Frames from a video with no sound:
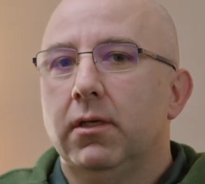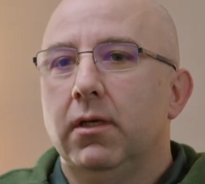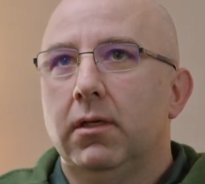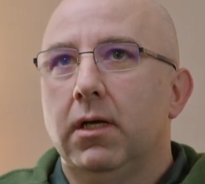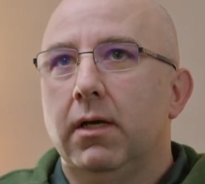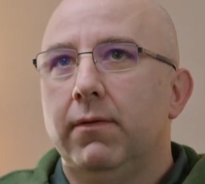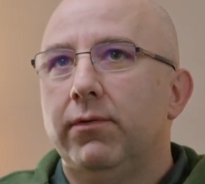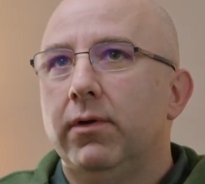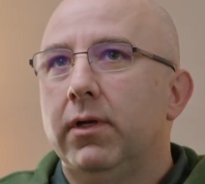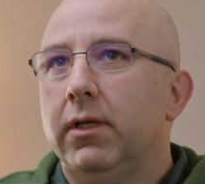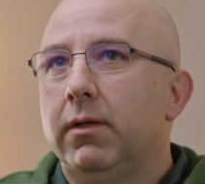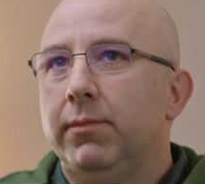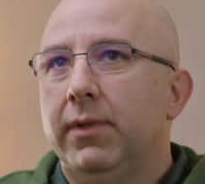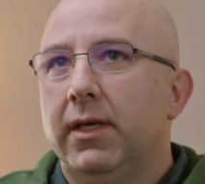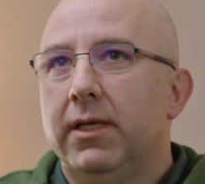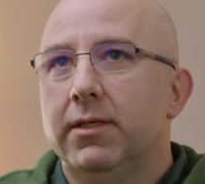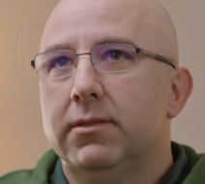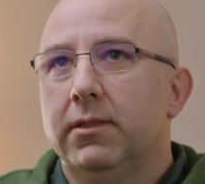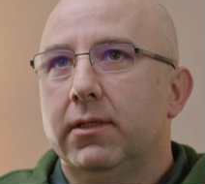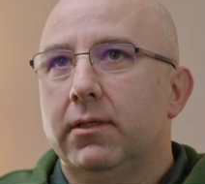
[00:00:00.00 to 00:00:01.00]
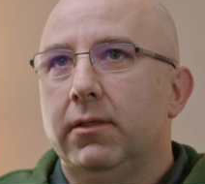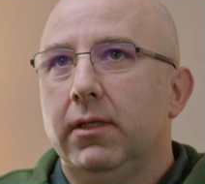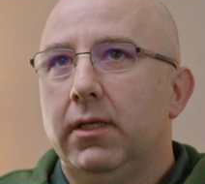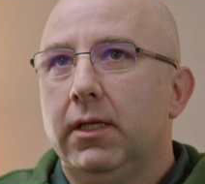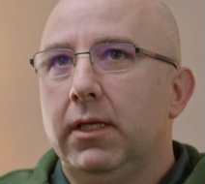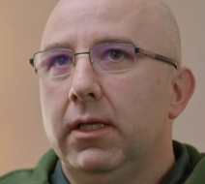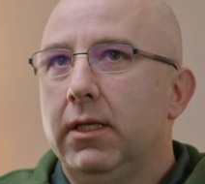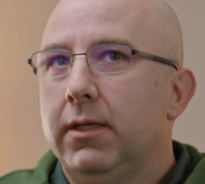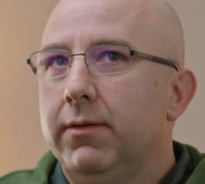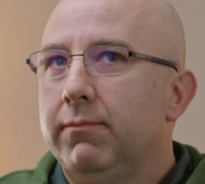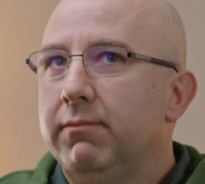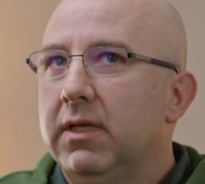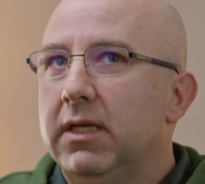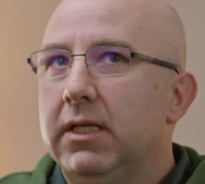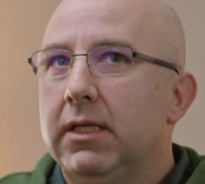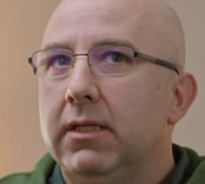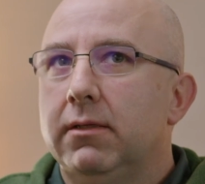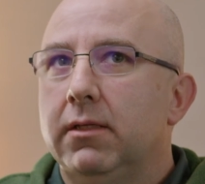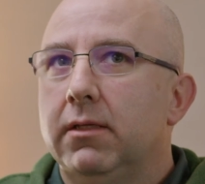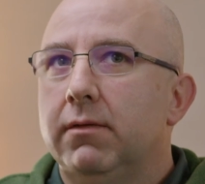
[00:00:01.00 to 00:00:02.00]
covering basically
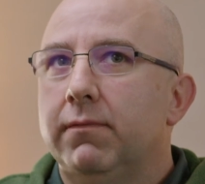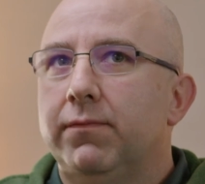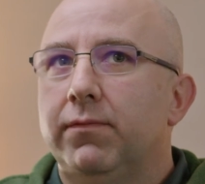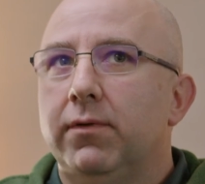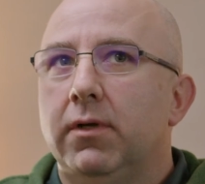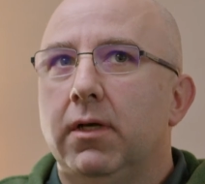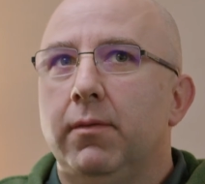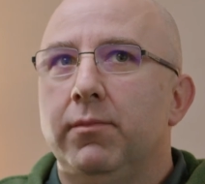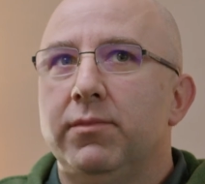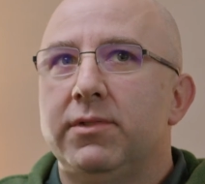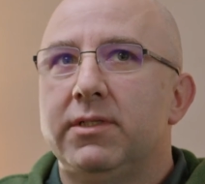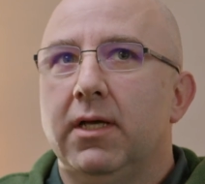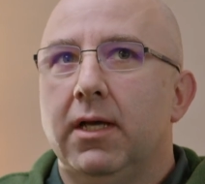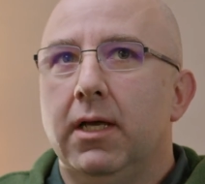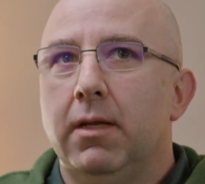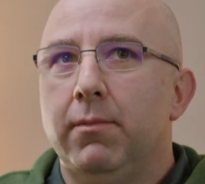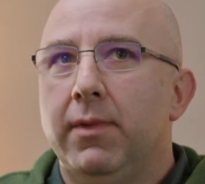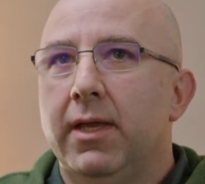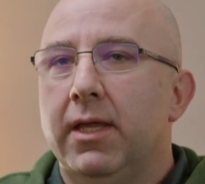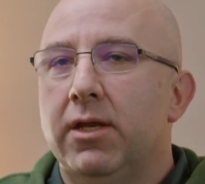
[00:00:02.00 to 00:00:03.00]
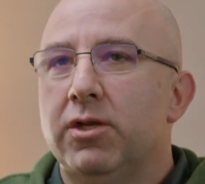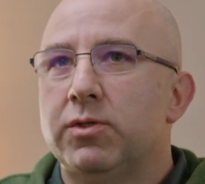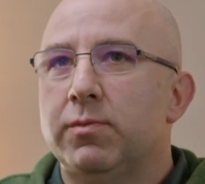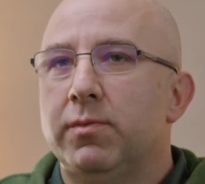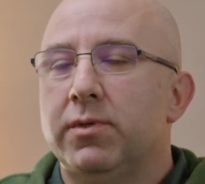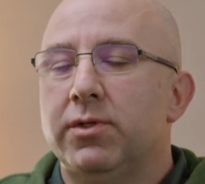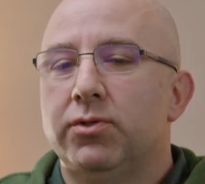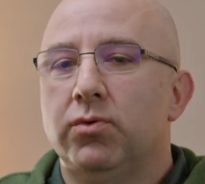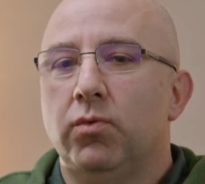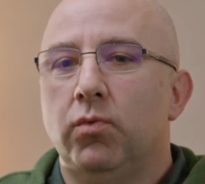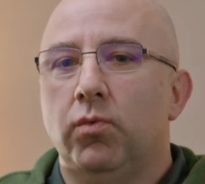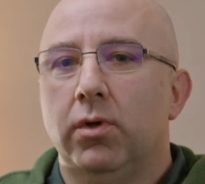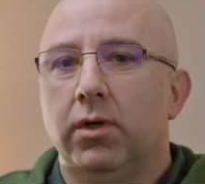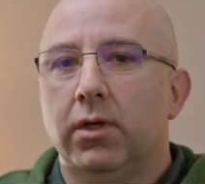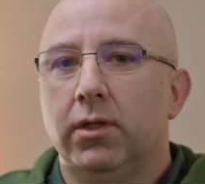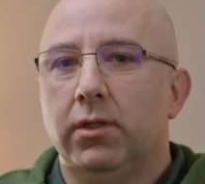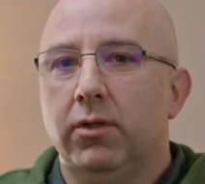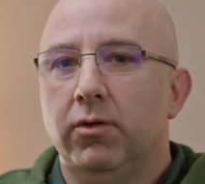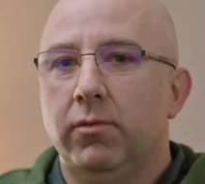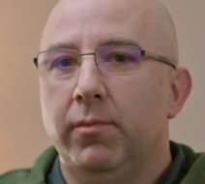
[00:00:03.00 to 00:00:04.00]
anything from time management to
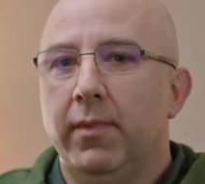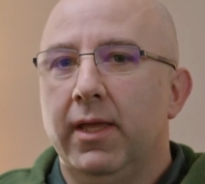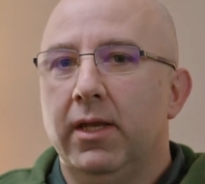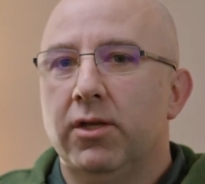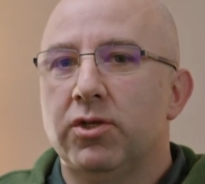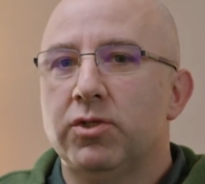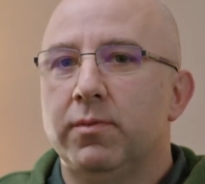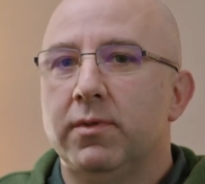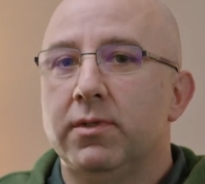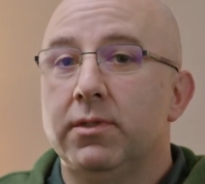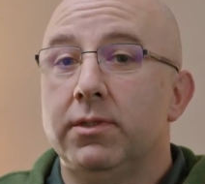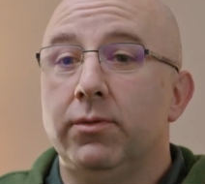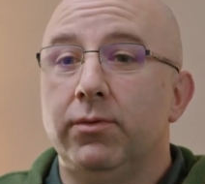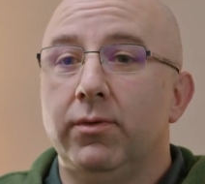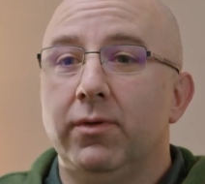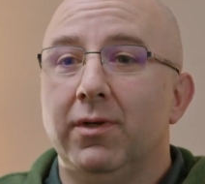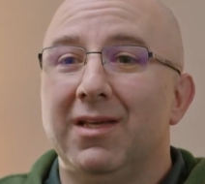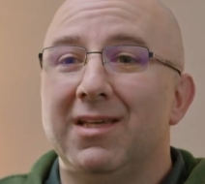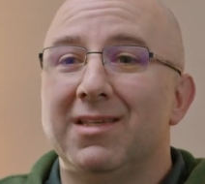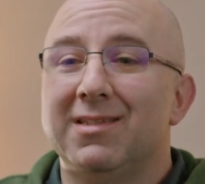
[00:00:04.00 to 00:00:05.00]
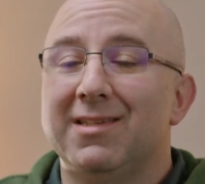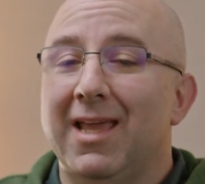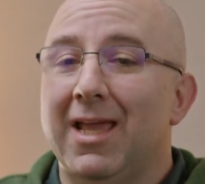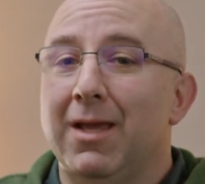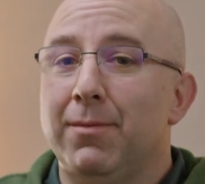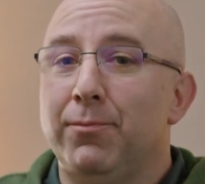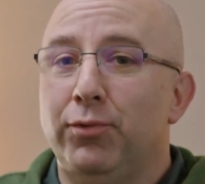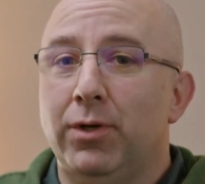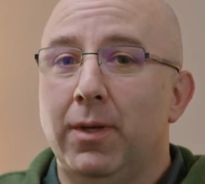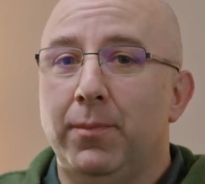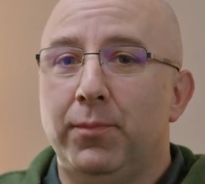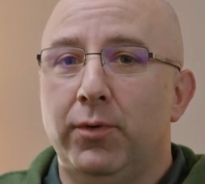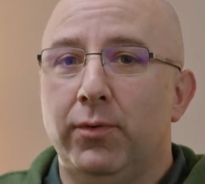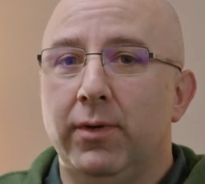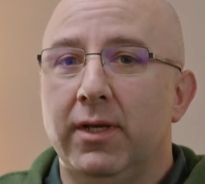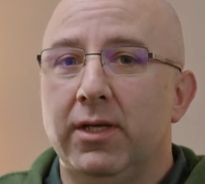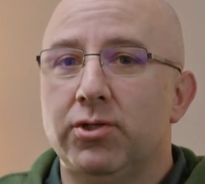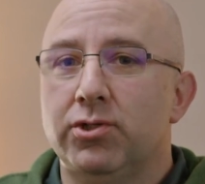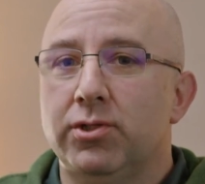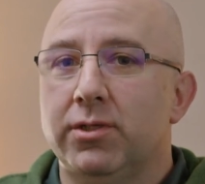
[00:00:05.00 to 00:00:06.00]
workload management to exam
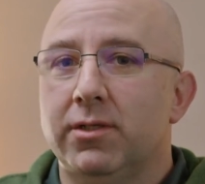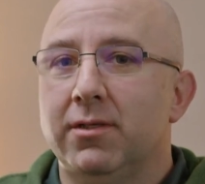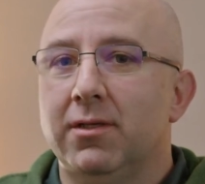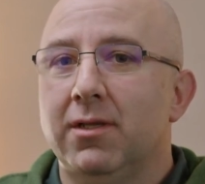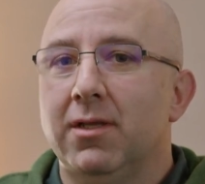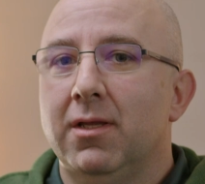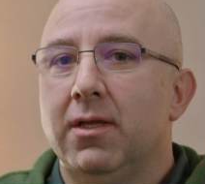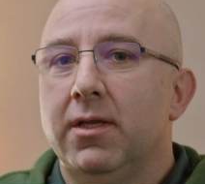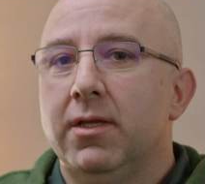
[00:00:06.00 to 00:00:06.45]
preparation,